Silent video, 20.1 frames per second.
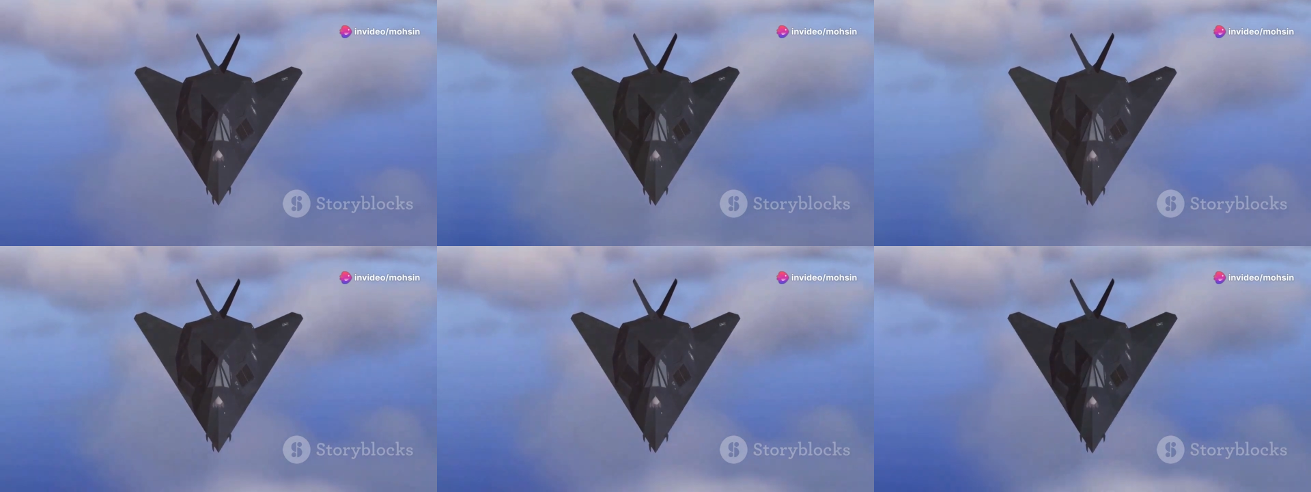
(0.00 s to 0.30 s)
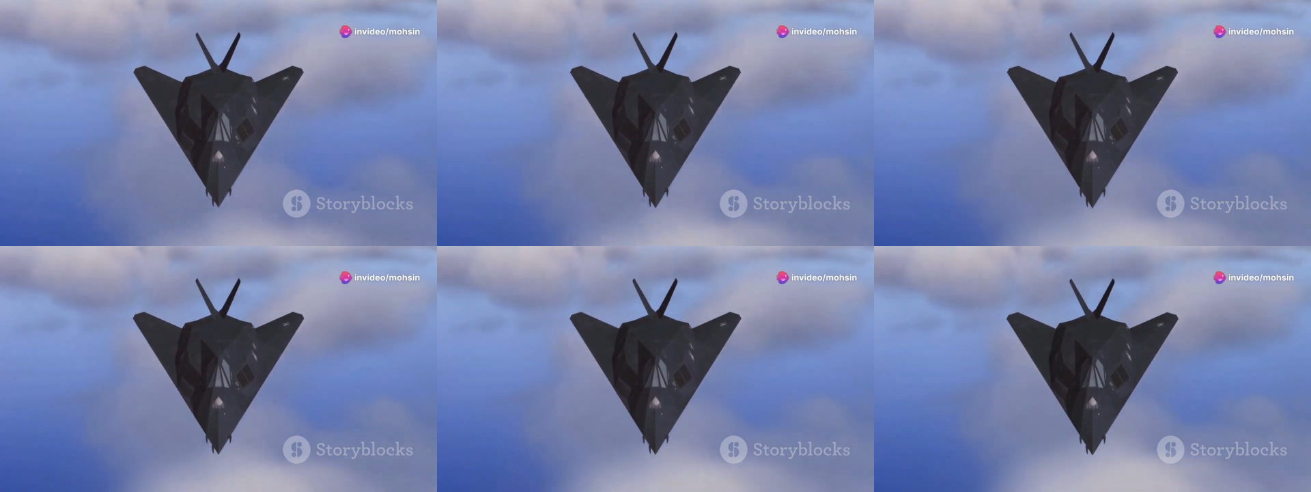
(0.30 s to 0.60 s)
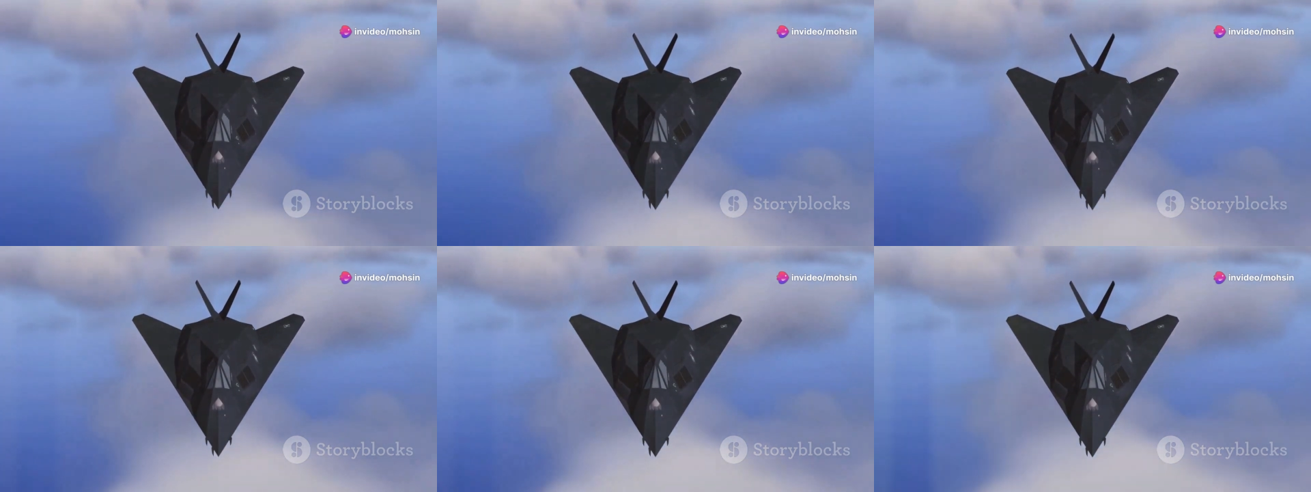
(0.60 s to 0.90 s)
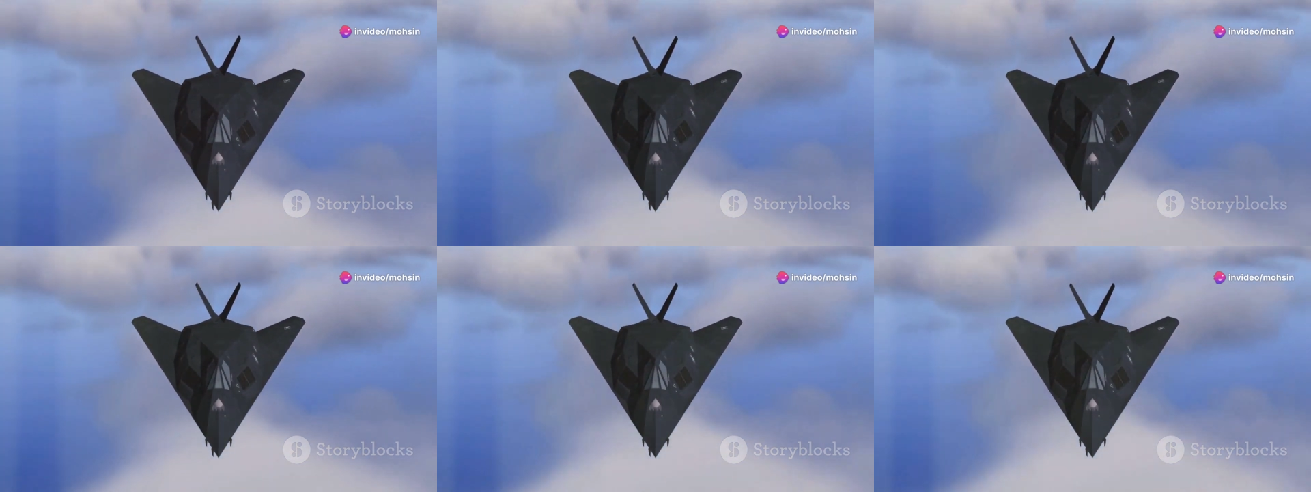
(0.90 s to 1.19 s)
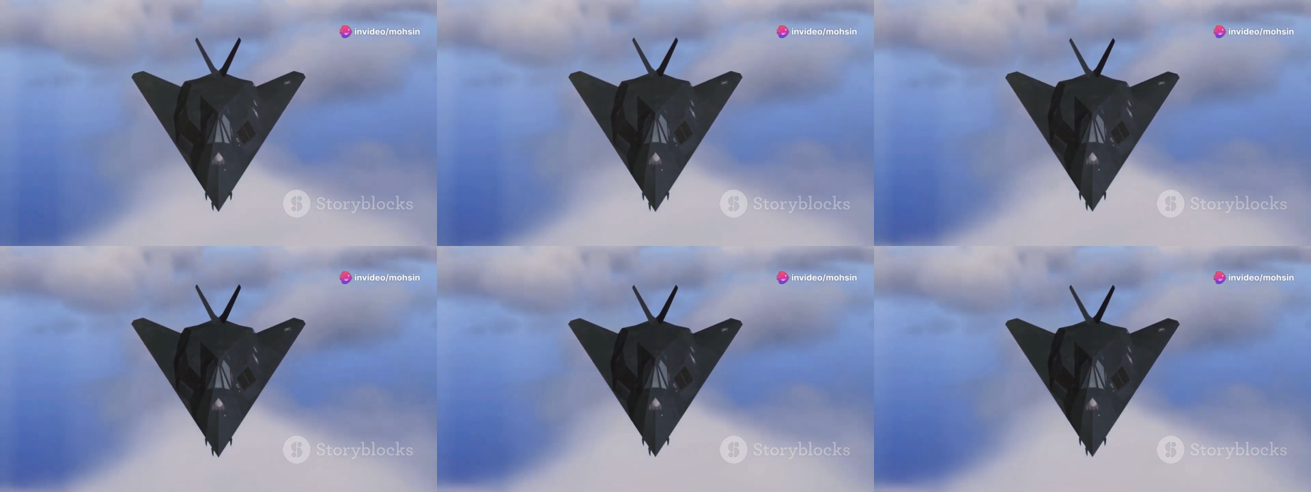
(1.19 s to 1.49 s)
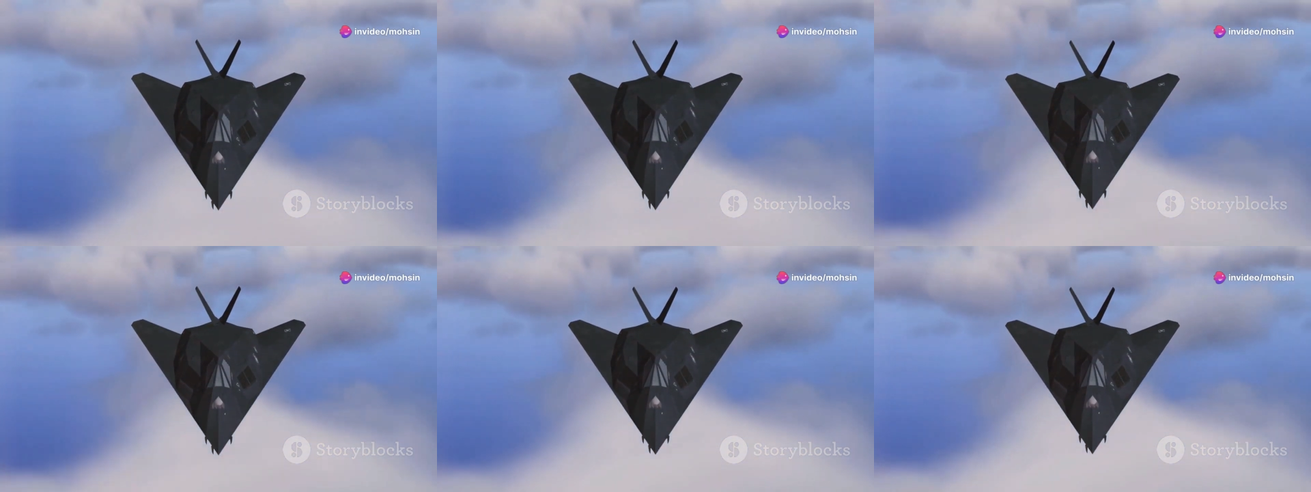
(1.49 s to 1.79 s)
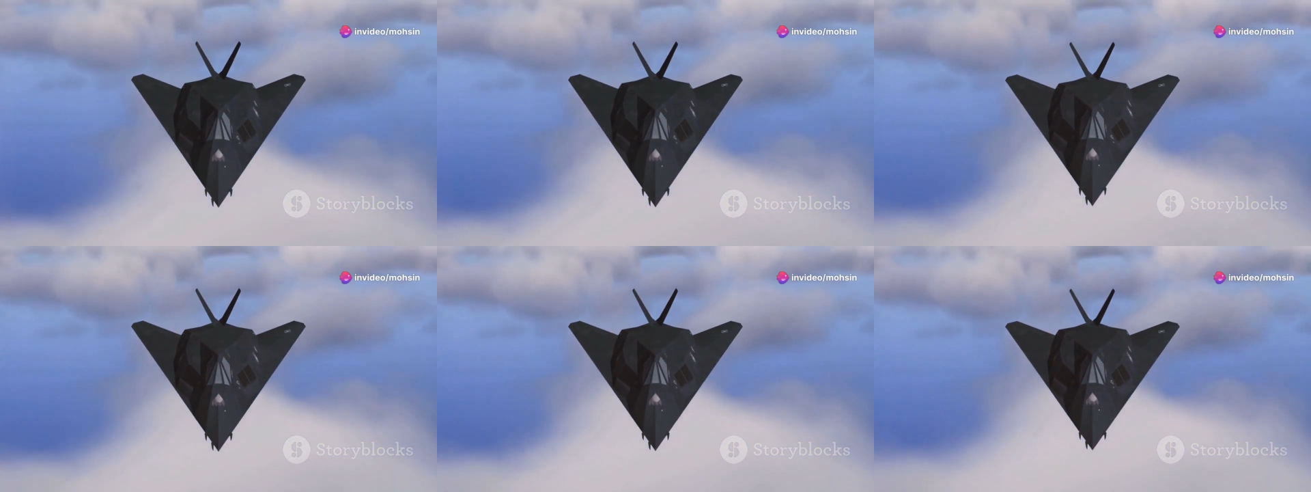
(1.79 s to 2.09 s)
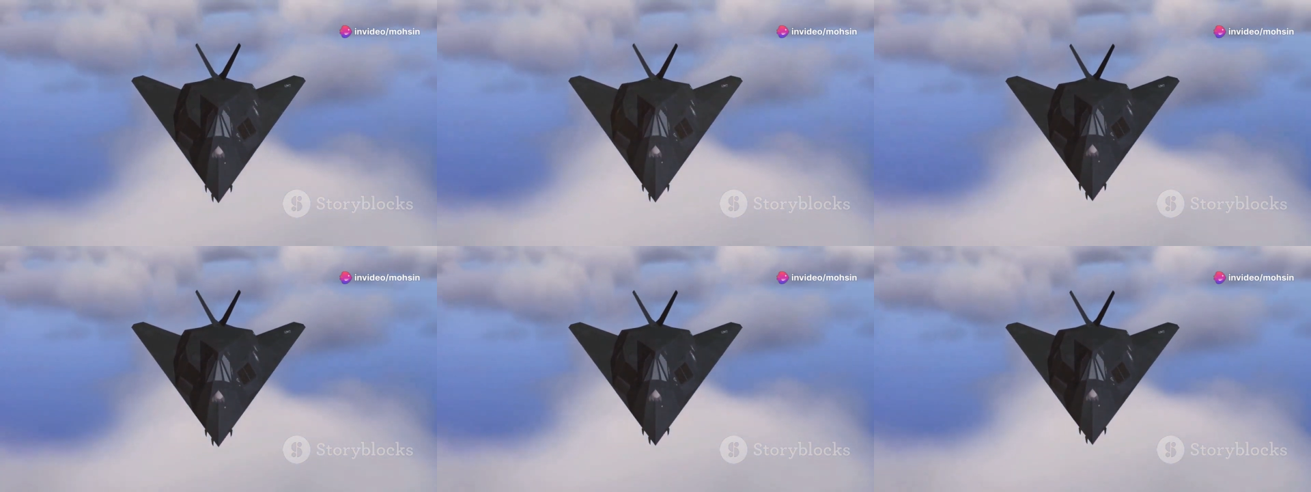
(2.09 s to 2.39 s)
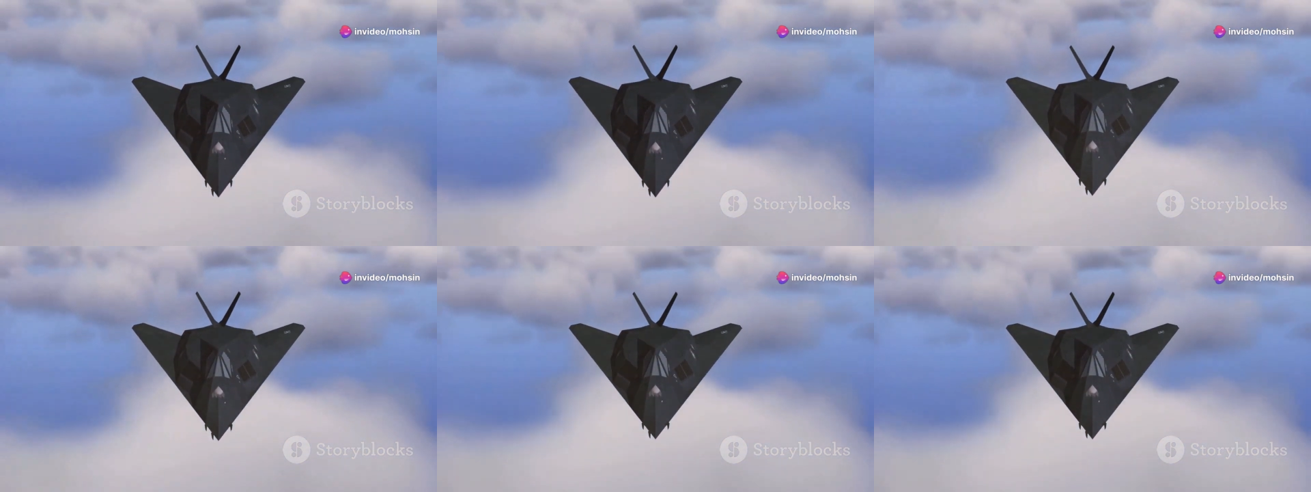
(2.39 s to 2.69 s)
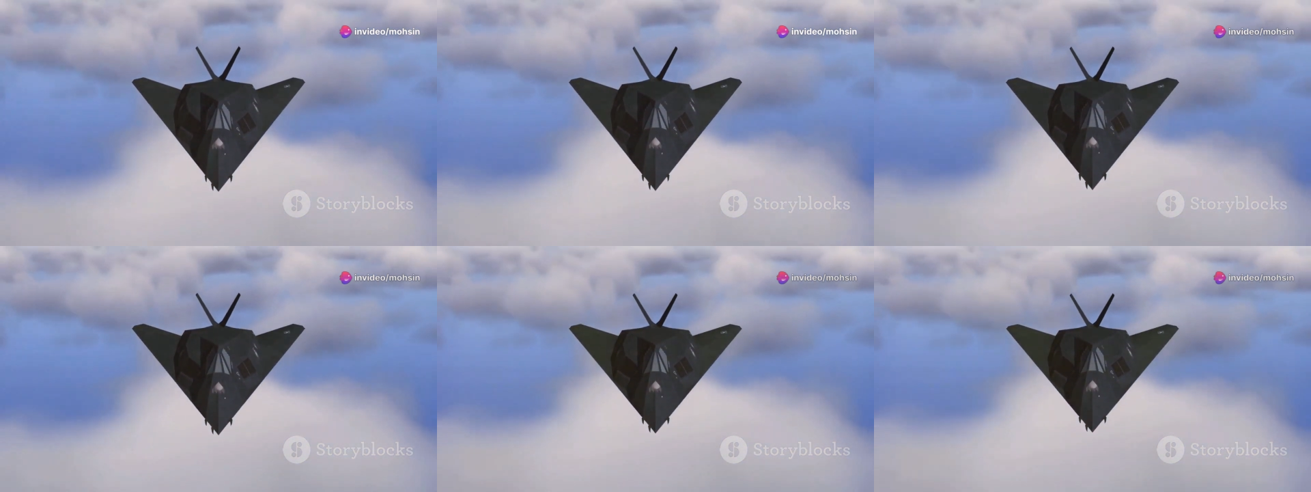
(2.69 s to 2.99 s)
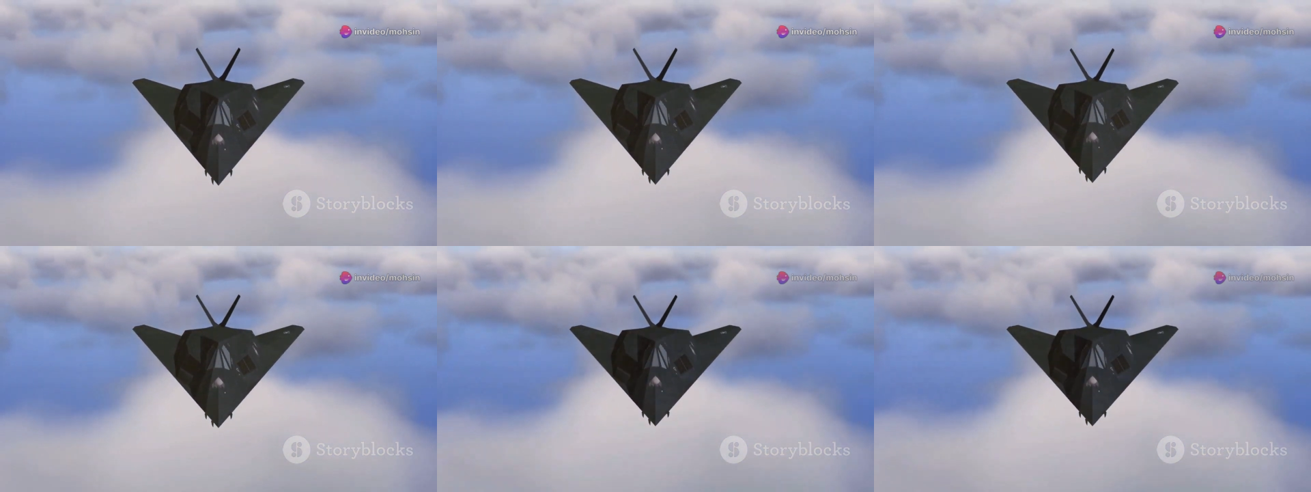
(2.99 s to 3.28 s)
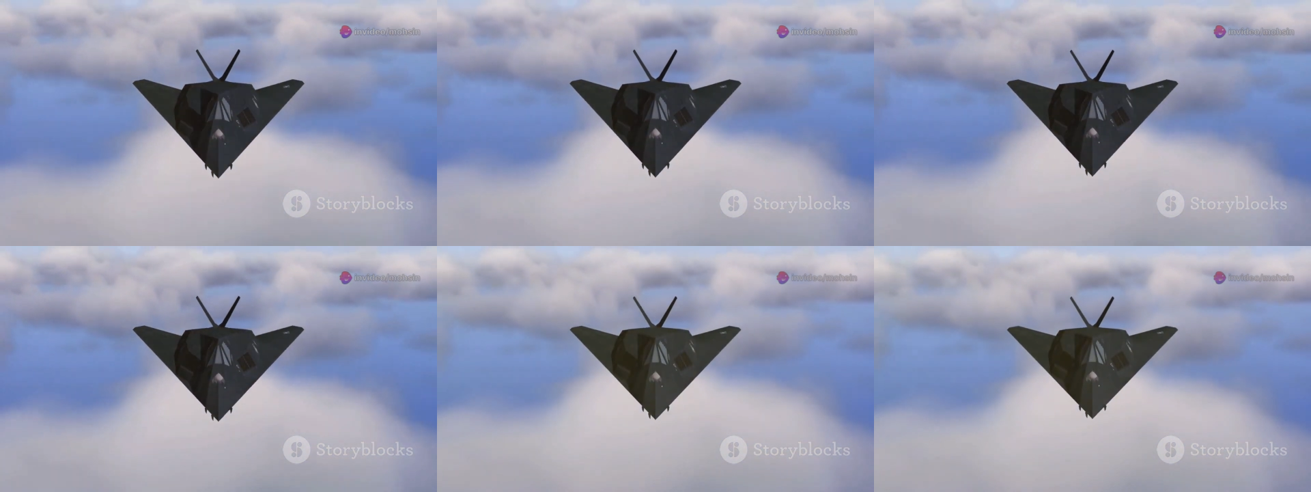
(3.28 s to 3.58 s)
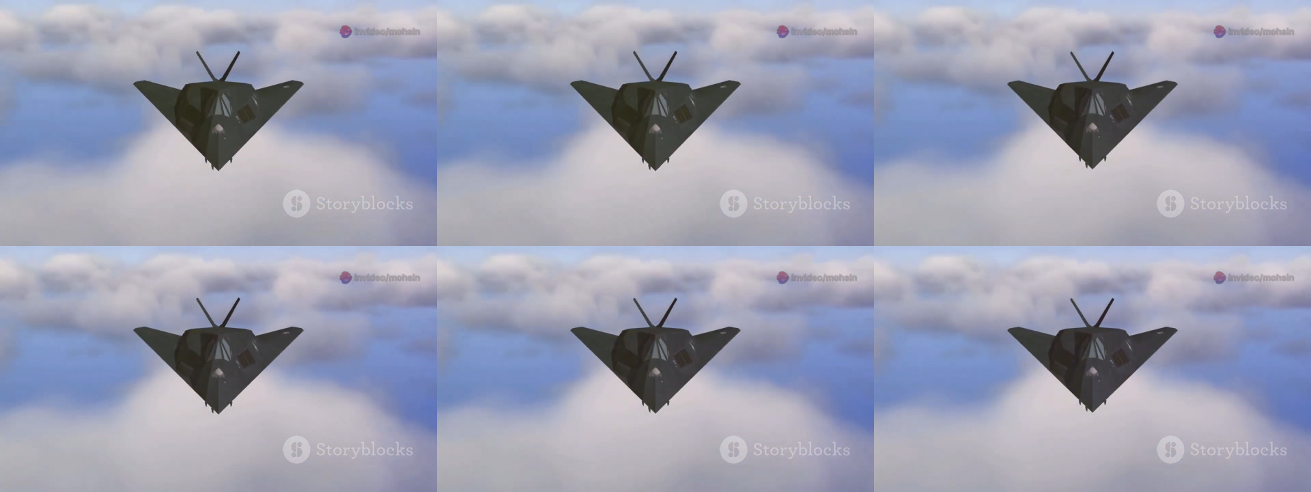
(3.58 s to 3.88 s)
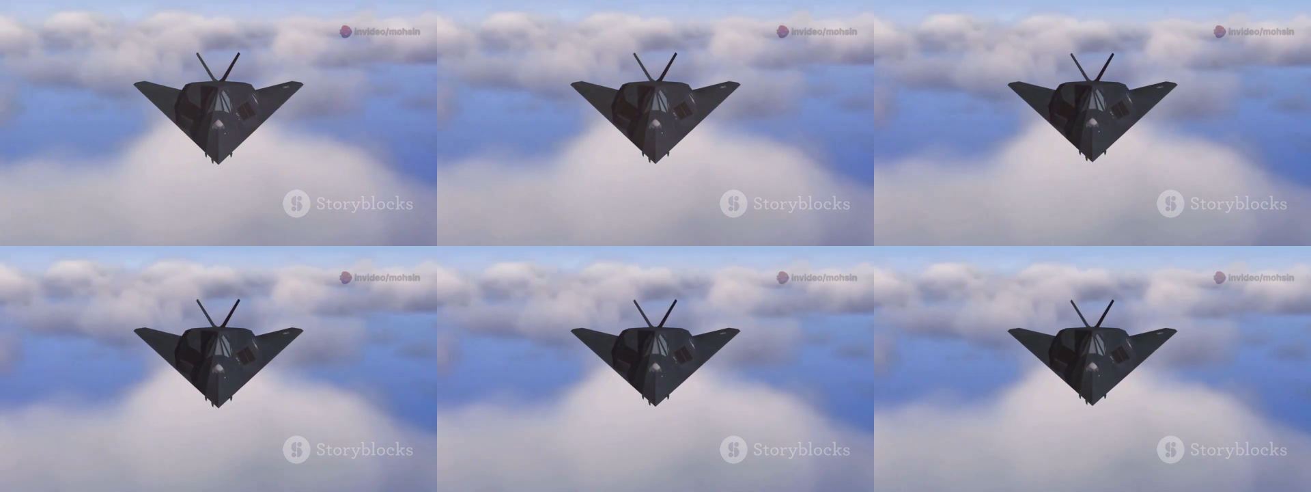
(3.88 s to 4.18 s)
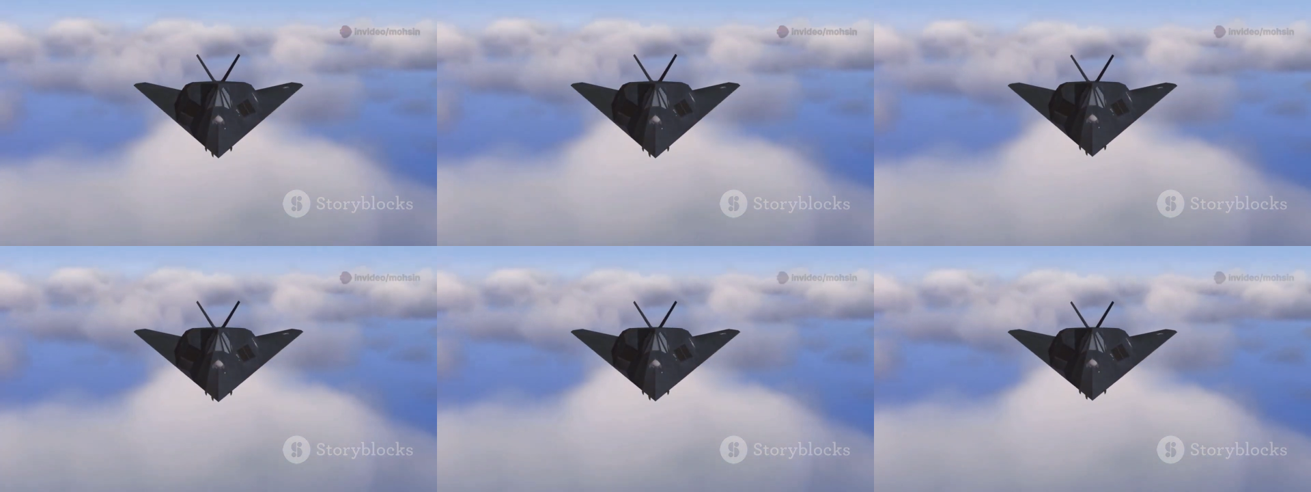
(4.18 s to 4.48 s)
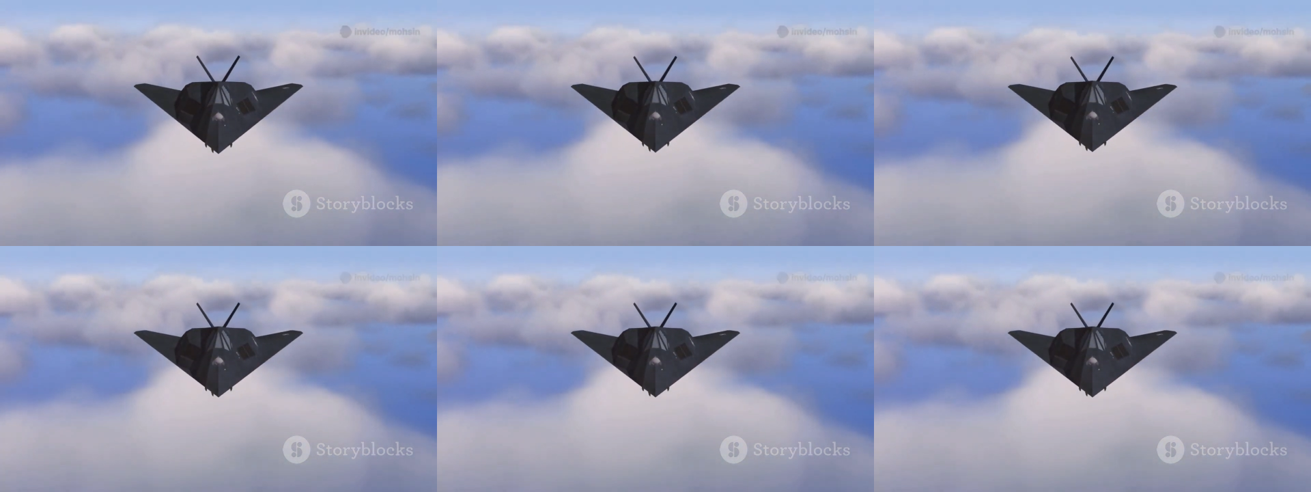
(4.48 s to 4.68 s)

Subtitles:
[unreadable: no face in view]